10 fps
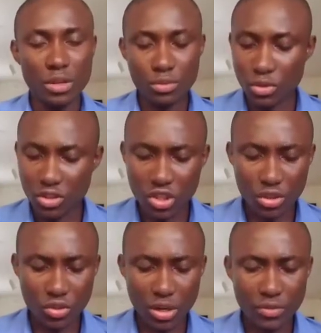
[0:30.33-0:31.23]
she
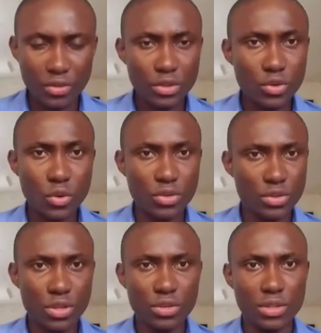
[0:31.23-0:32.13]
should have even told
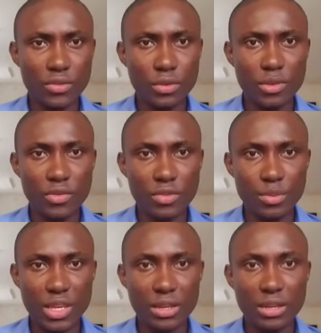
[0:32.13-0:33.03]
Deontay from the very
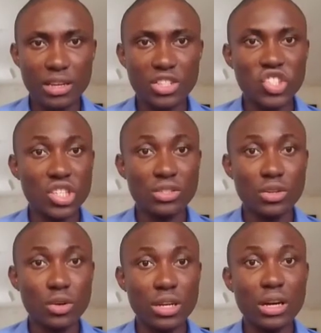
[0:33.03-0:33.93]
beginning that she's
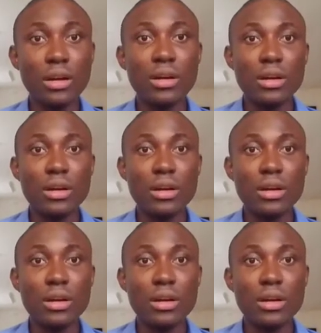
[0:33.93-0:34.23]
got her